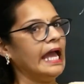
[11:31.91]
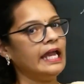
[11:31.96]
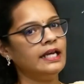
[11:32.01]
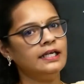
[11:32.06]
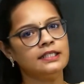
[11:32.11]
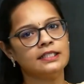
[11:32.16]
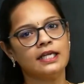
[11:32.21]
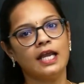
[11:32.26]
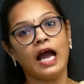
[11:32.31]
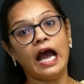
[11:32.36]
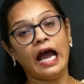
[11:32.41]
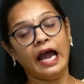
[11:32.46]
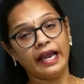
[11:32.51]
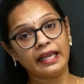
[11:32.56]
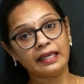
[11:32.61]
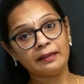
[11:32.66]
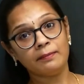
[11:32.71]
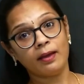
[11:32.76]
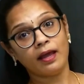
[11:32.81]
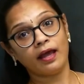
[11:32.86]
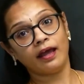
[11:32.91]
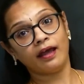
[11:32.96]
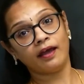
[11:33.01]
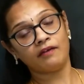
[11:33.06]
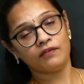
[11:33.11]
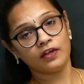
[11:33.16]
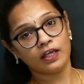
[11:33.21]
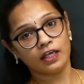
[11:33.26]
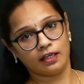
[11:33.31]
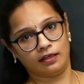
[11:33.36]
And I am
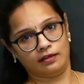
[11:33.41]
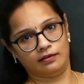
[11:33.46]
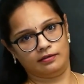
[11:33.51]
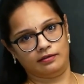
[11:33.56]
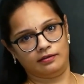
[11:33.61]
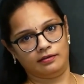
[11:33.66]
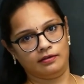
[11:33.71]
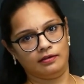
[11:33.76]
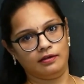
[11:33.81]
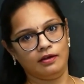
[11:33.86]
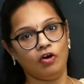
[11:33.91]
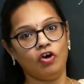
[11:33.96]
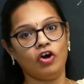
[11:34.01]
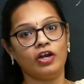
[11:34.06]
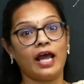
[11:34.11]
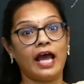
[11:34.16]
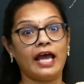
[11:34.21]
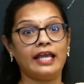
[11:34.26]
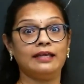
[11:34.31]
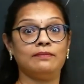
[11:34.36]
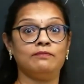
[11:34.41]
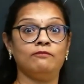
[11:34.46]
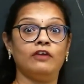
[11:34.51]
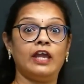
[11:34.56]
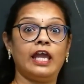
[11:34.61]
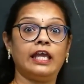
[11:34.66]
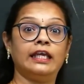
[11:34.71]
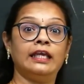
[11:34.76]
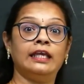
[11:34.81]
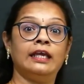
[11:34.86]
having or I am
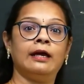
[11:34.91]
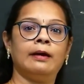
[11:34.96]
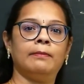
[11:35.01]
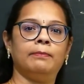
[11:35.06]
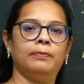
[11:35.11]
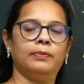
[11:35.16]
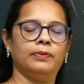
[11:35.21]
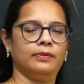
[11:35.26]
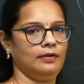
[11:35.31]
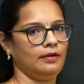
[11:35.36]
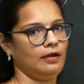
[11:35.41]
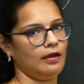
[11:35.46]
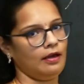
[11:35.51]
waking up